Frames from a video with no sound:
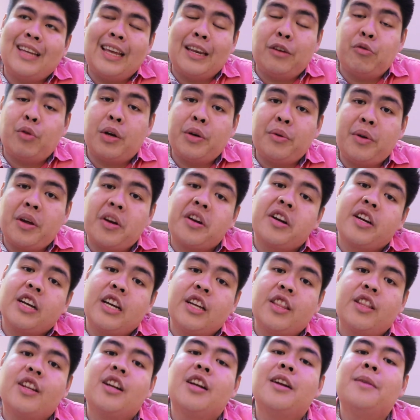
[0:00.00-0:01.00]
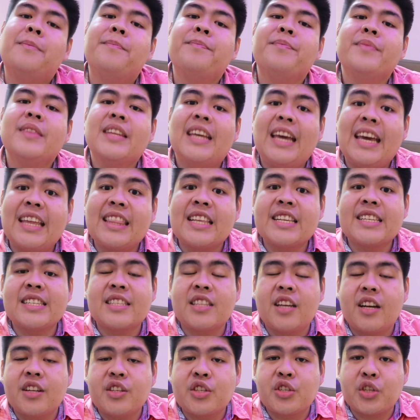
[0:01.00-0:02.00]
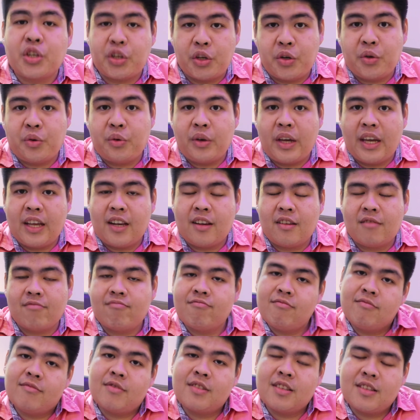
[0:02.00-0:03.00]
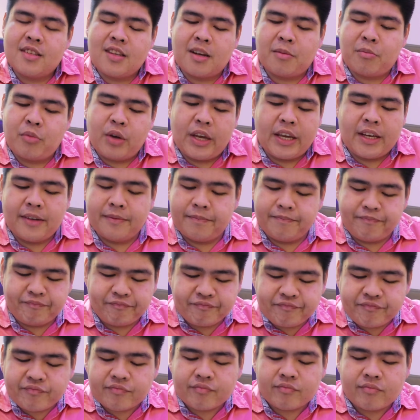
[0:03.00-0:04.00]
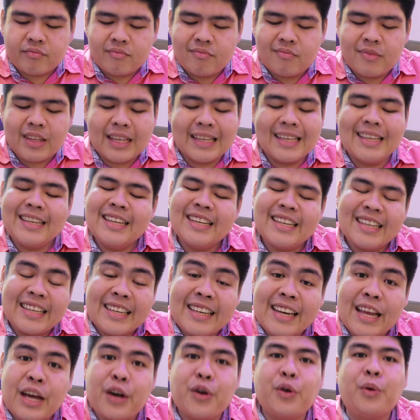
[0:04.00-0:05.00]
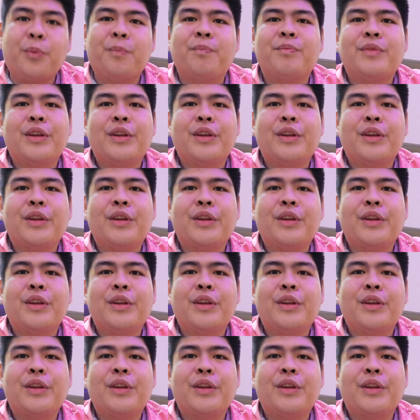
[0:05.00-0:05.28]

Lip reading: in one way or another, it has touched you in some way. Now,